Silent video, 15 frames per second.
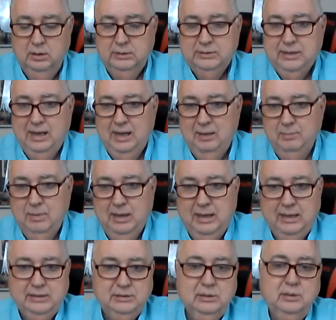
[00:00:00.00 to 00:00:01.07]

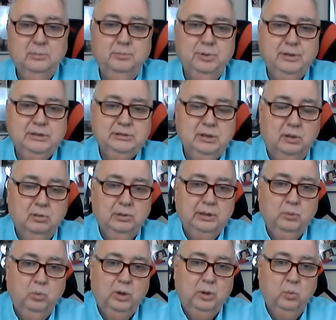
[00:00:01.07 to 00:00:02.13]
timelines, but it's only
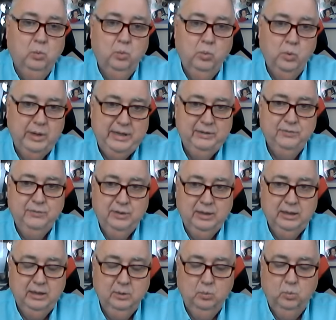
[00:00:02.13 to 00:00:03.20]
what we
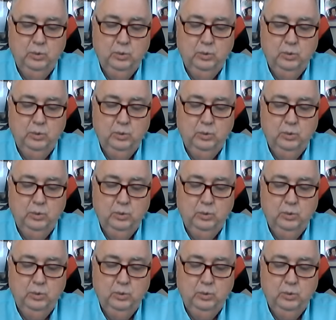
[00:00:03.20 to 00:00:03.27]
think.